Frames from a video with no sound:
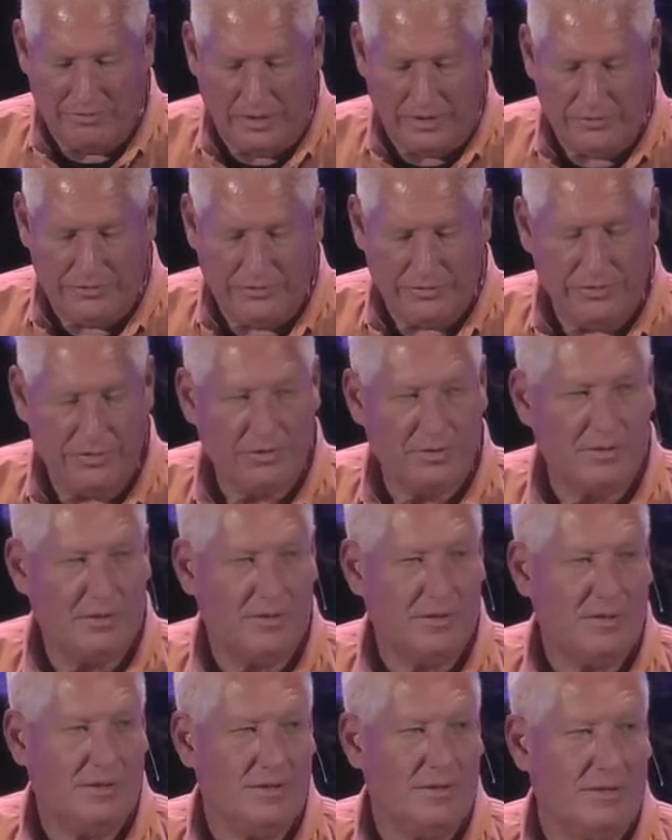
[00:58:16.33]
of us.
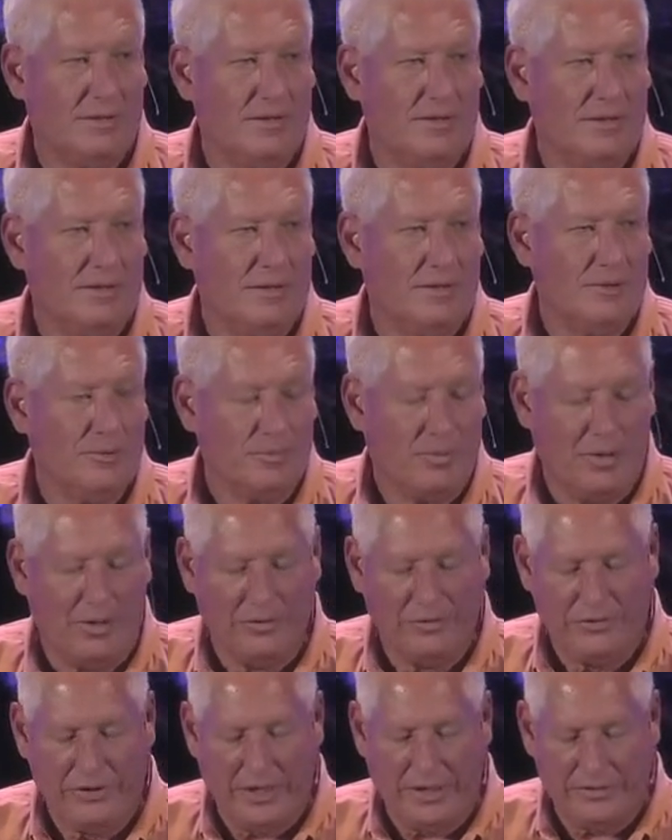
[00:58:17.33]

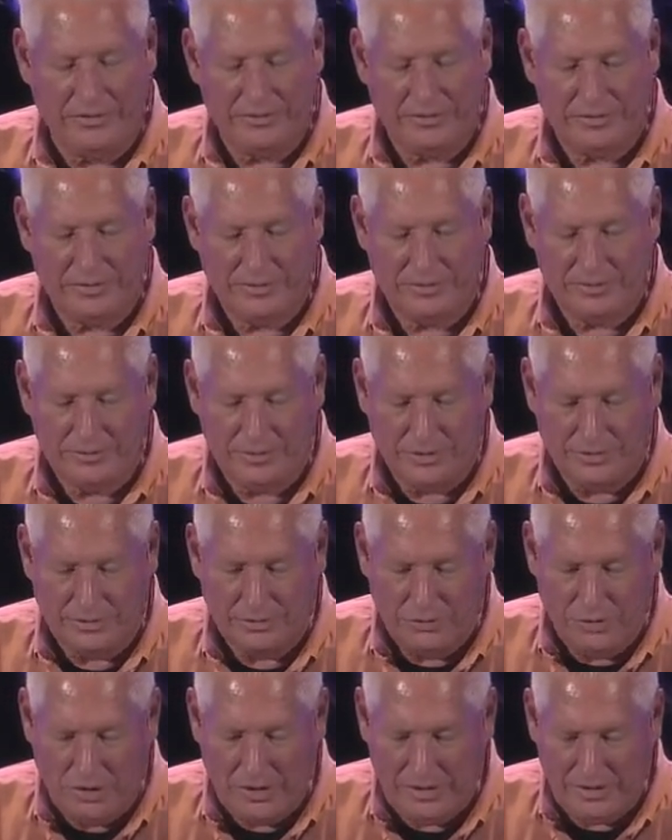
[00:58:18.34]
Paul says, you know,
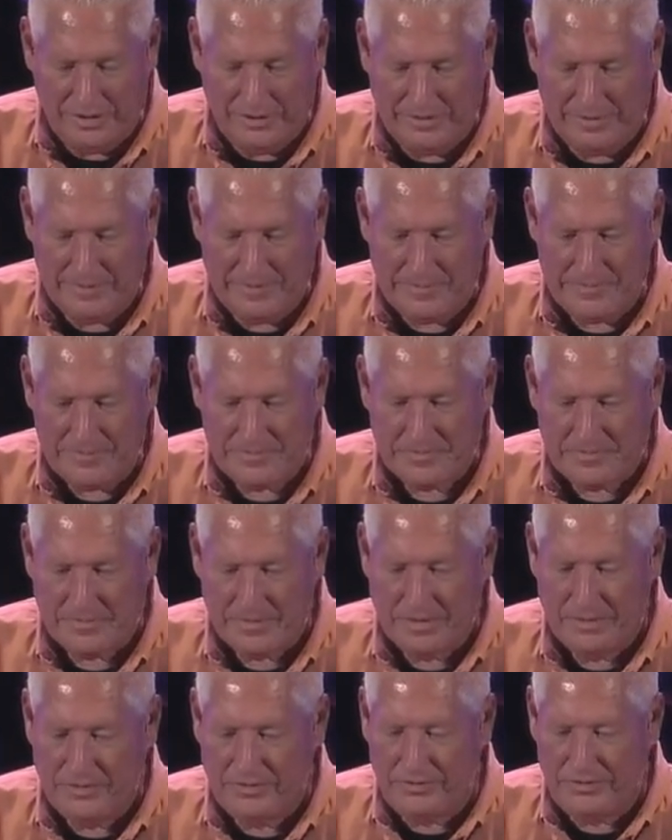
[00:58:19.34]
look,
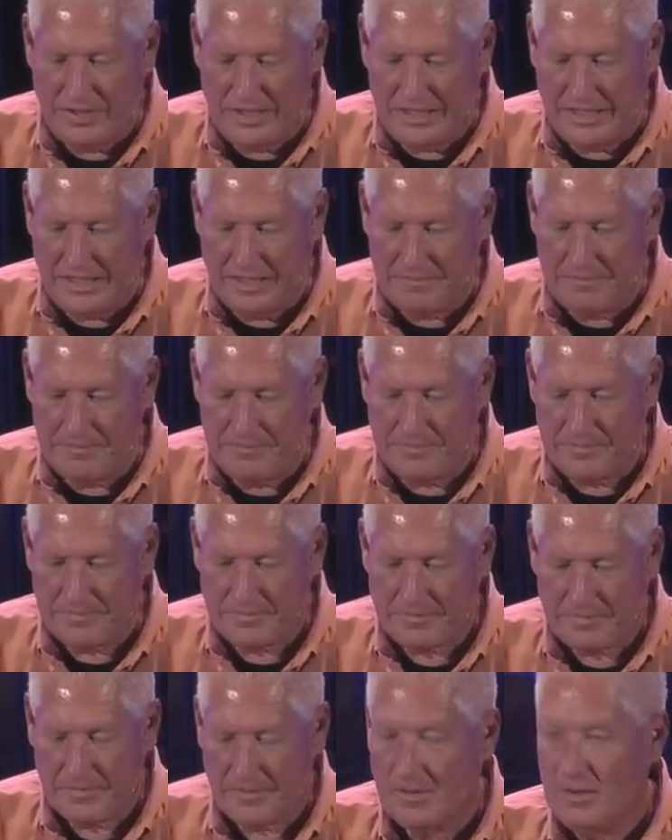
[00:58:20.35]
seek him,
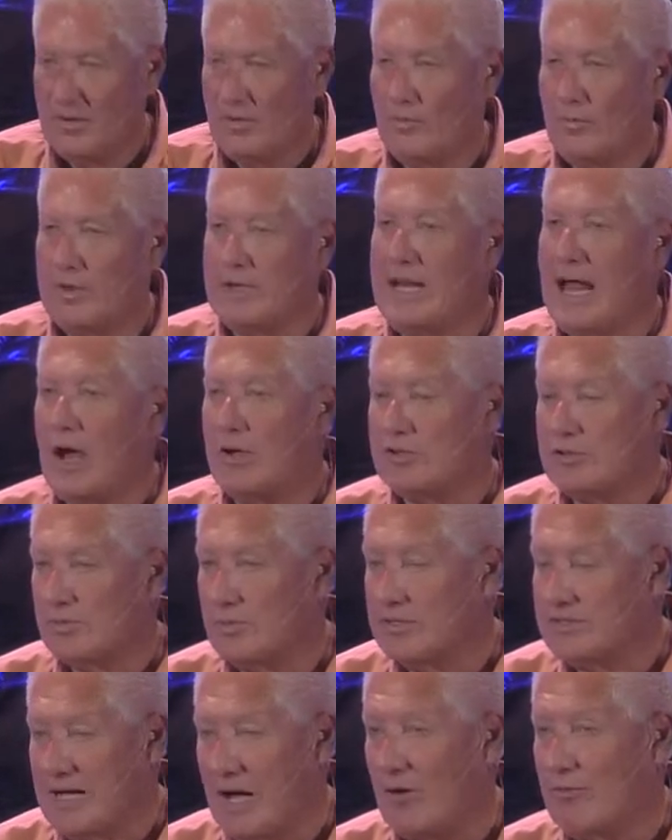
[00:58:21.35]
renounce,
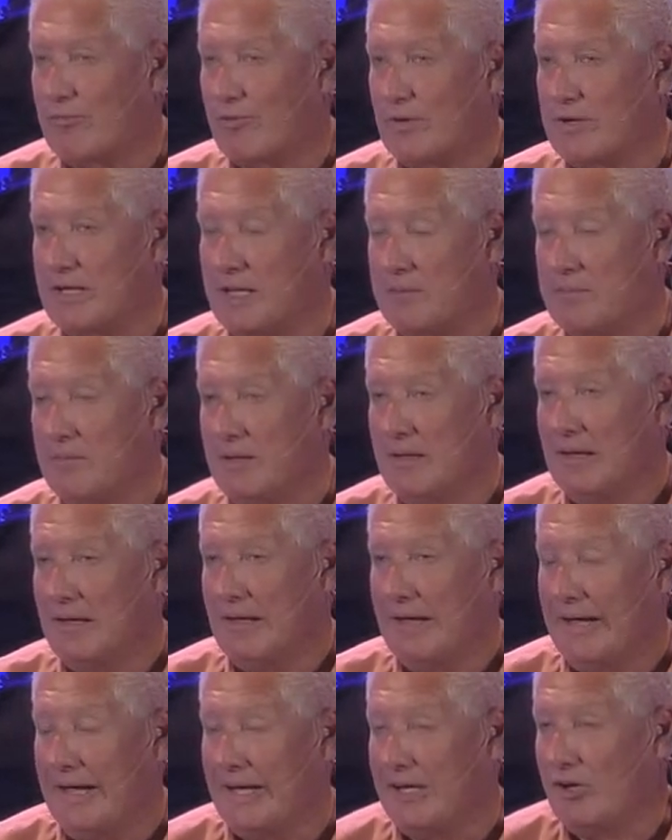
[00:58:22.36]
reach out for him,
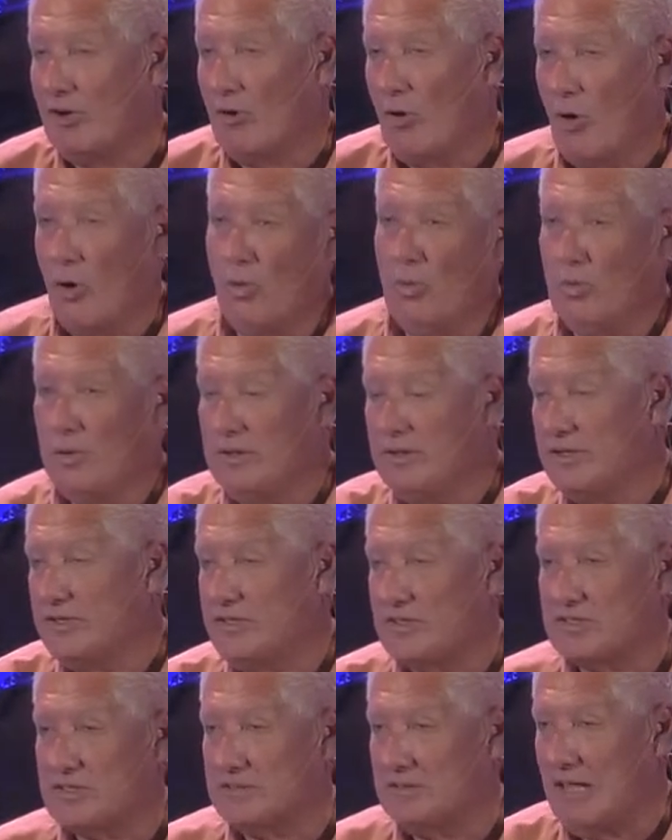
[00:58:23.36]
and your whole
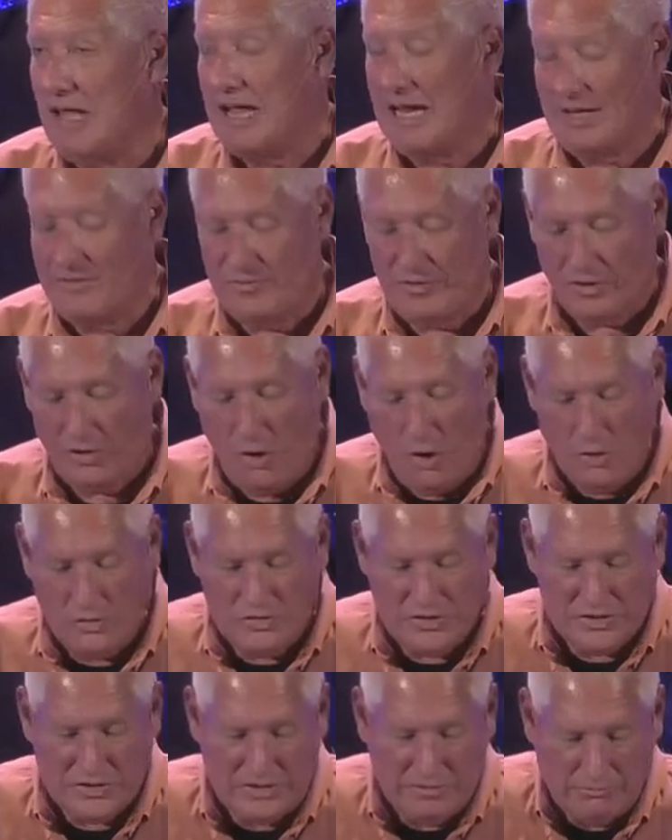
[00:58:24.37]
religious life, you're
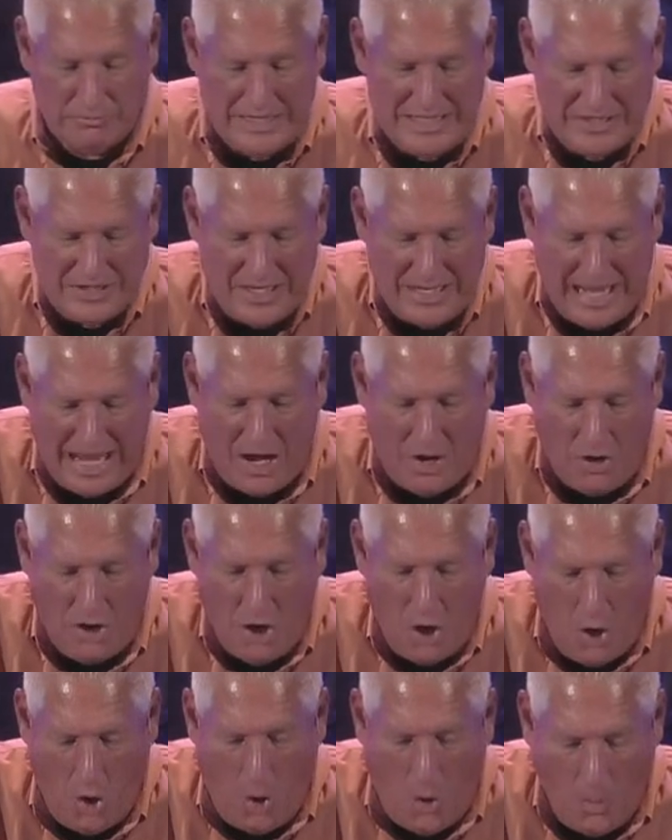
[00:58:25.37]
reaching out,
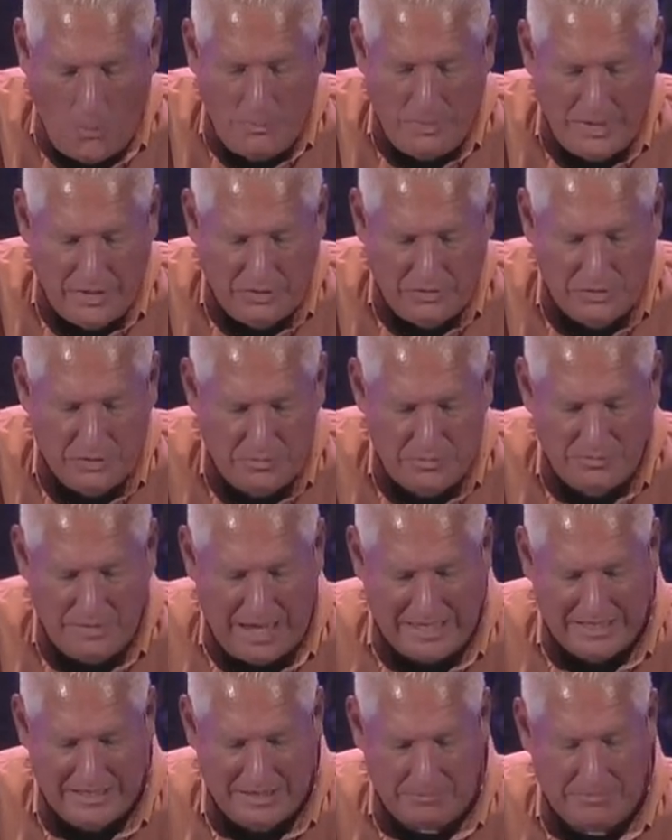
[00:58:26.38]
hoping to
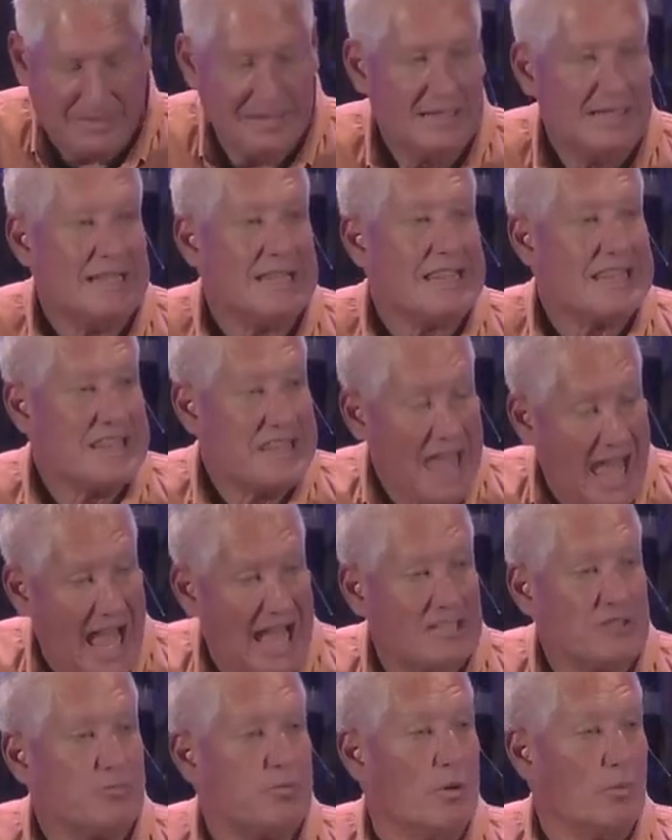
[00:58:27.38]
find him.
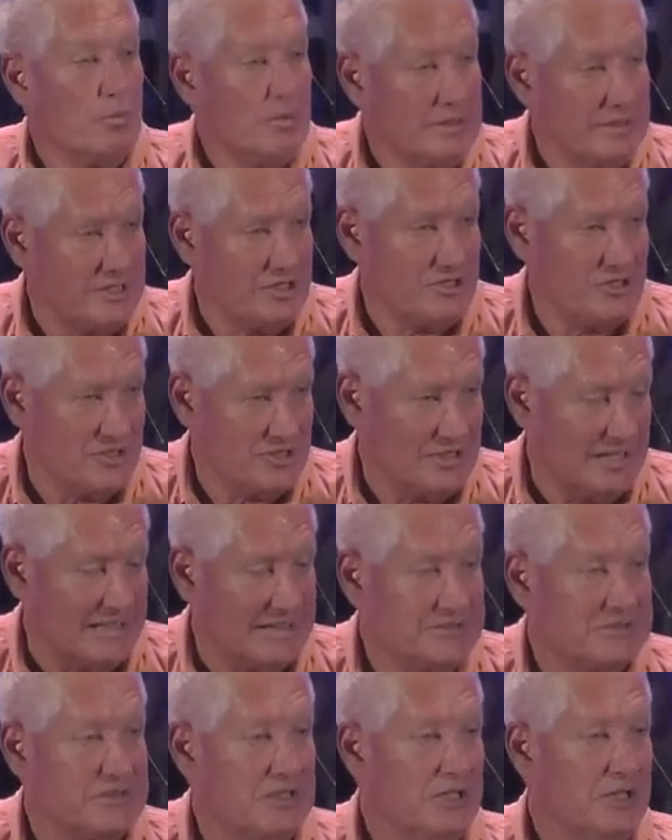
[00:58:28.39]
That's what religion
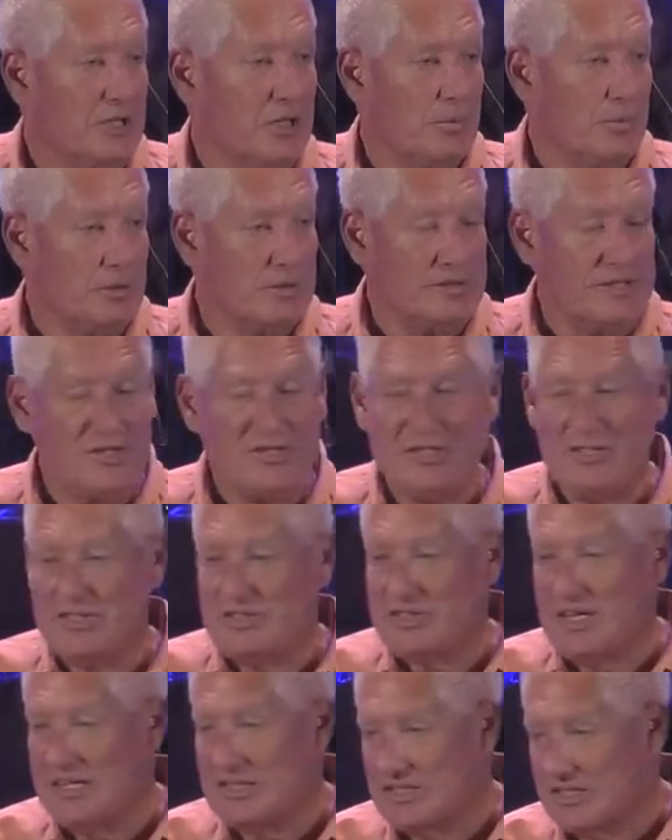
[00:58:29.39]
does. Religion
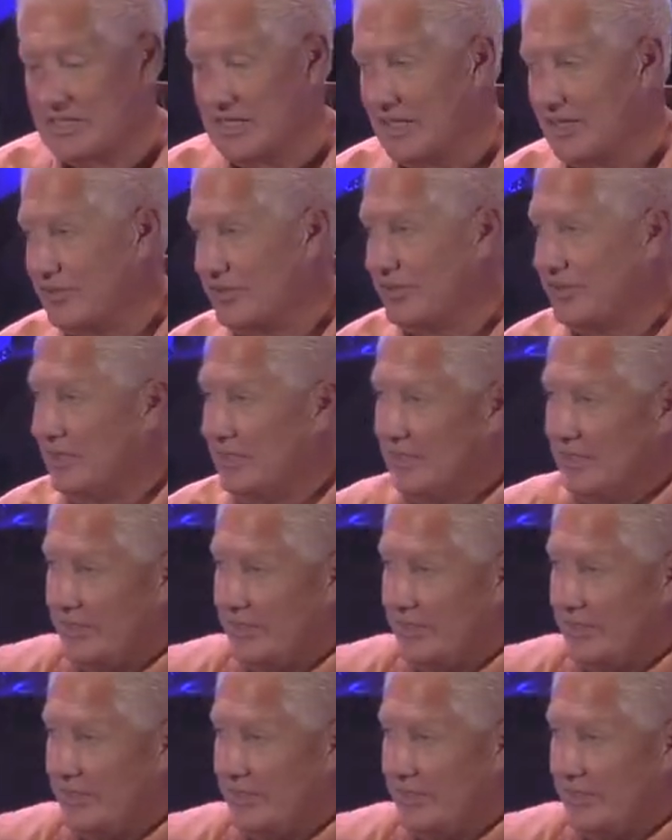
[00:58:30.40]
says this